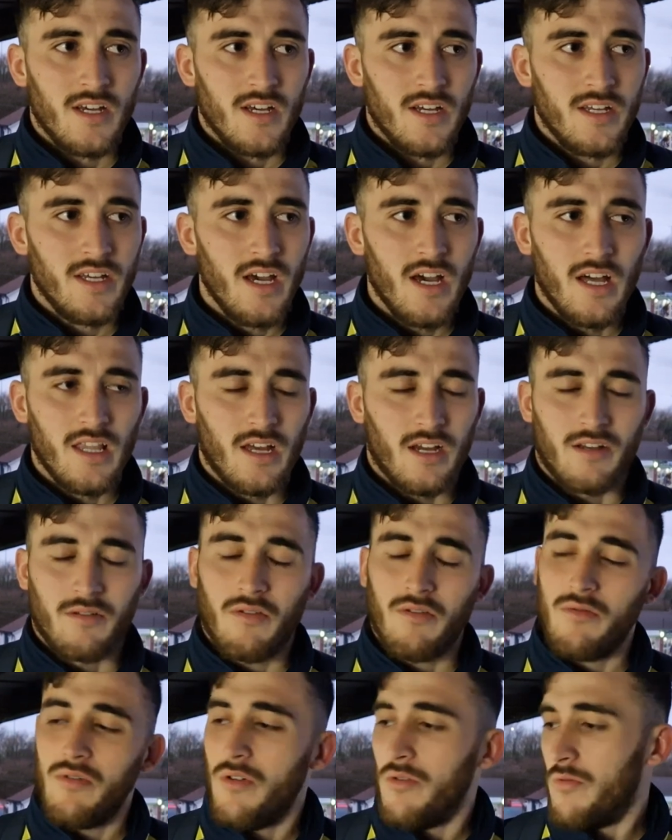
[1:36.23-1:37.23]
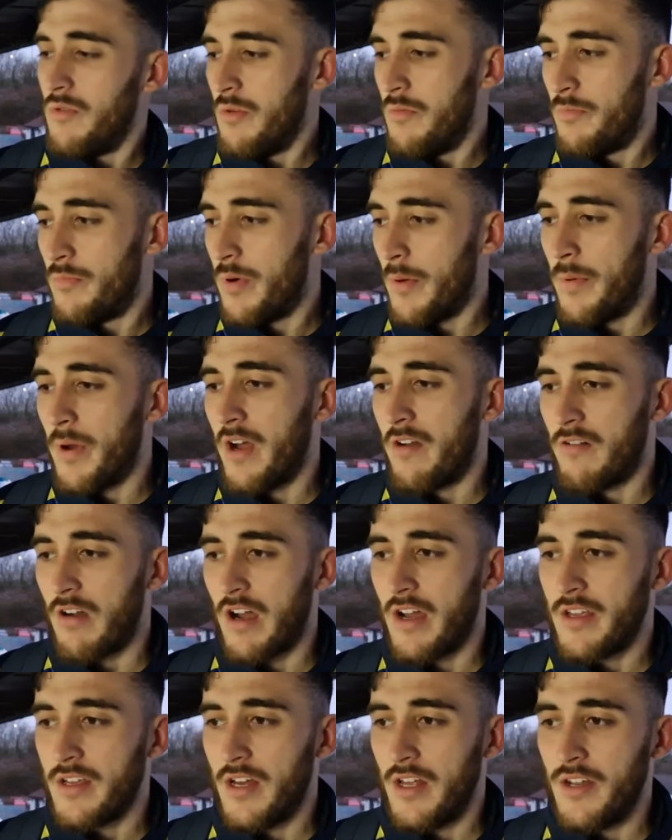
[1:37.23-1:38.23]
Yeah, like we'll prepare
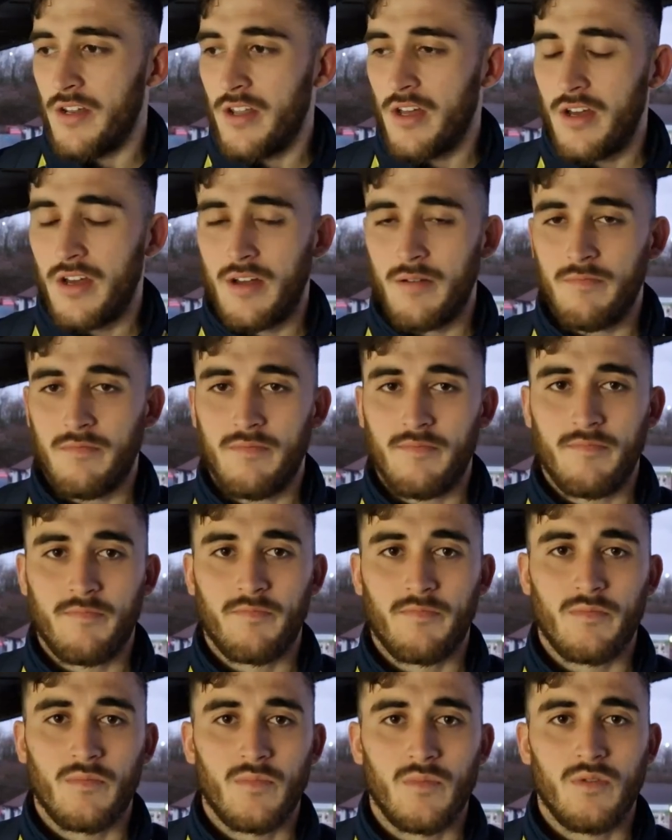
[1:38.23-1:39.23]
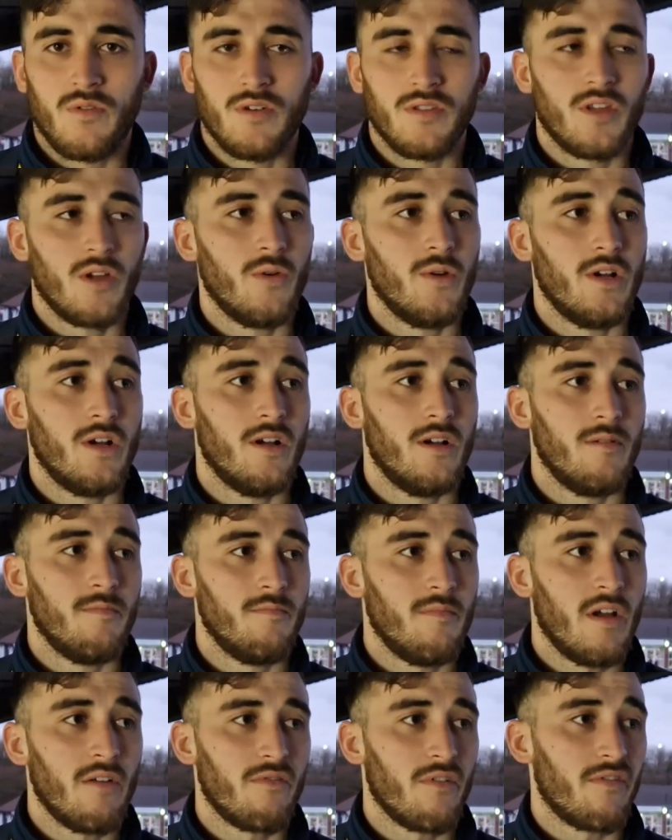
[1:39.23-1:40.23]
right, and we'll do
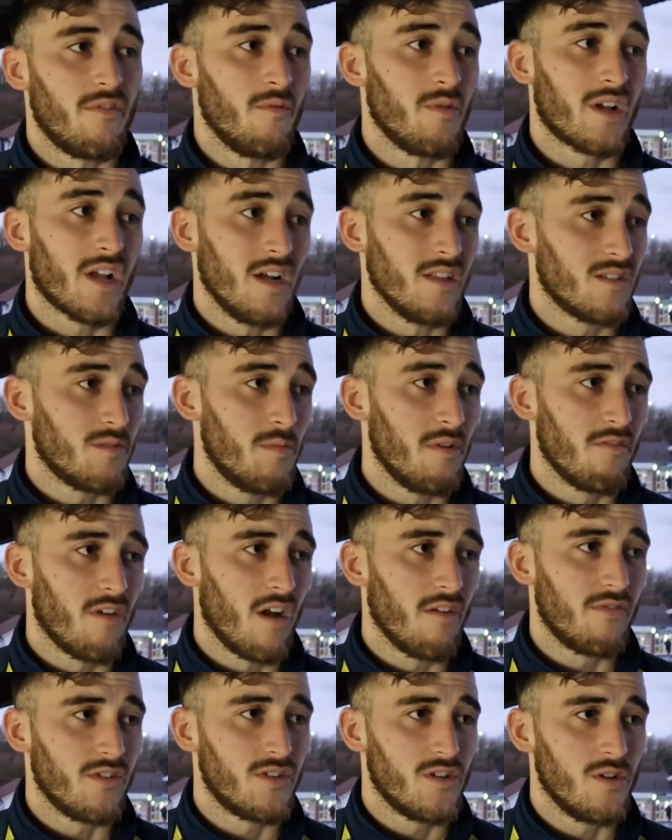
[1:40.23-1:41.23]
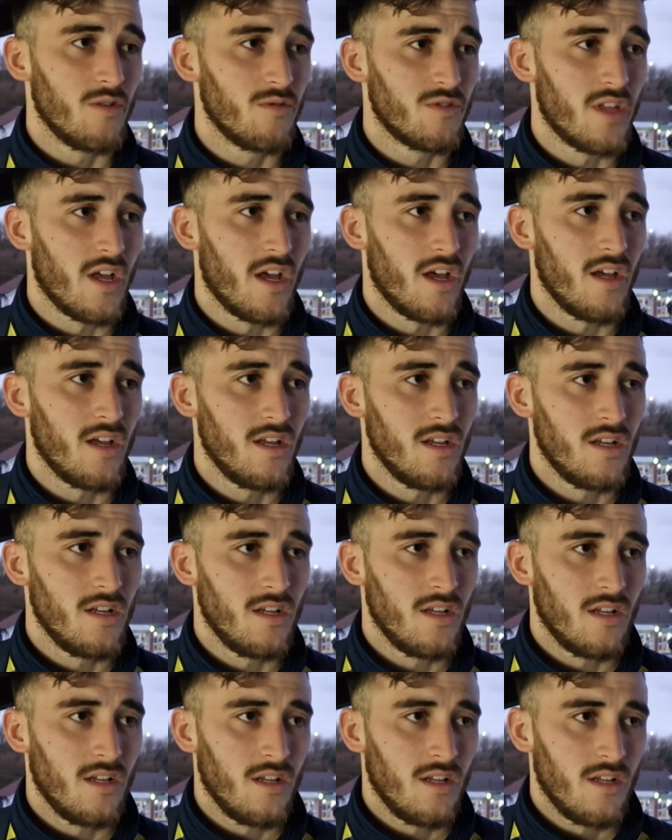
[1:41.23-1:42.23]
everything we can to be right for Tuesday.
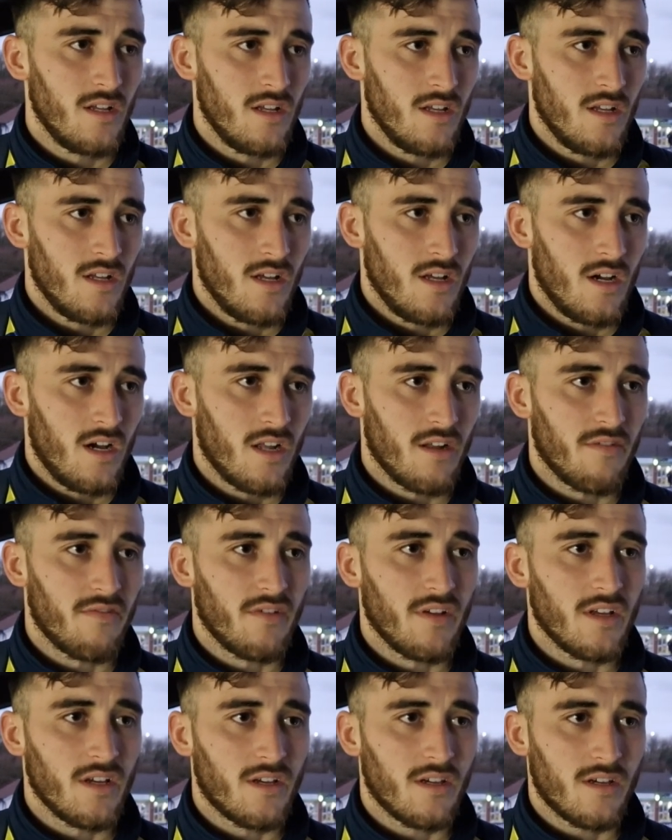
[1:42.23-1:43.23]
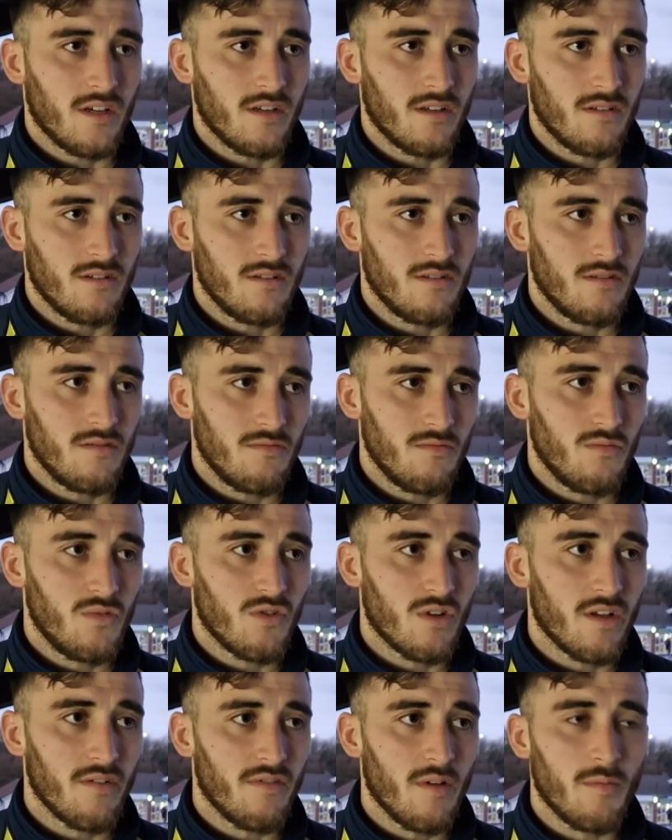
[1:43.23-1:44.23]
And I think
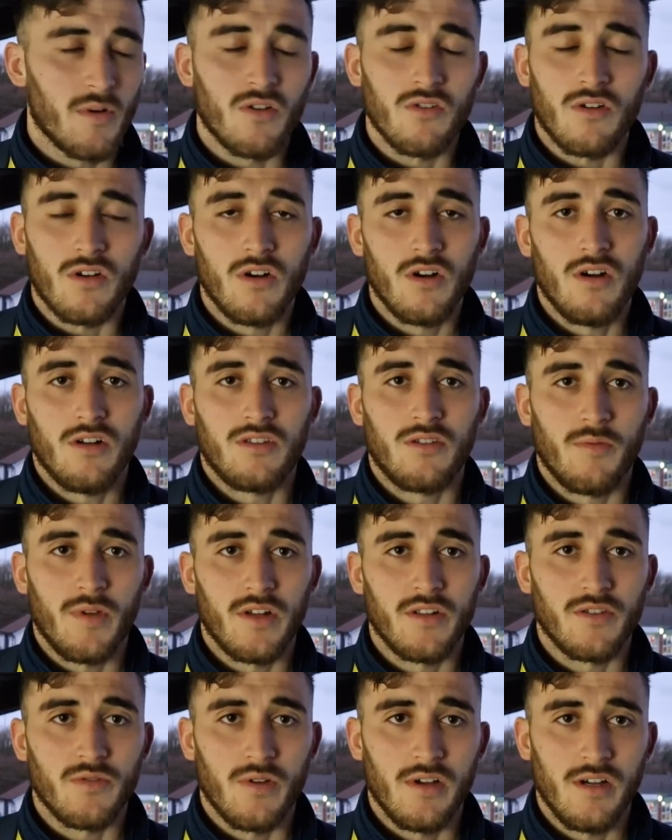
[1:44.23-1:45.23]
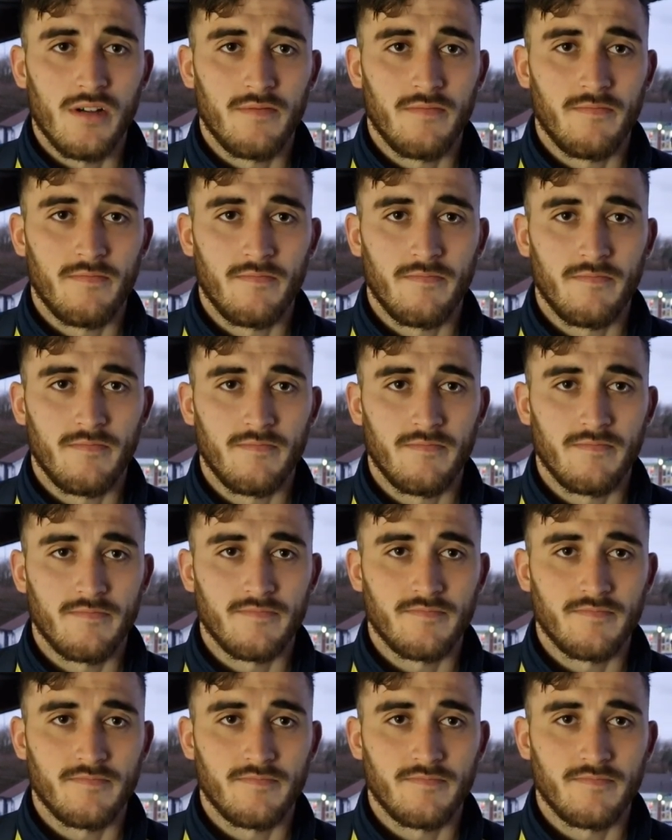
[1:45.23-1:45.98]
we'll give them a good go, to be honest with you.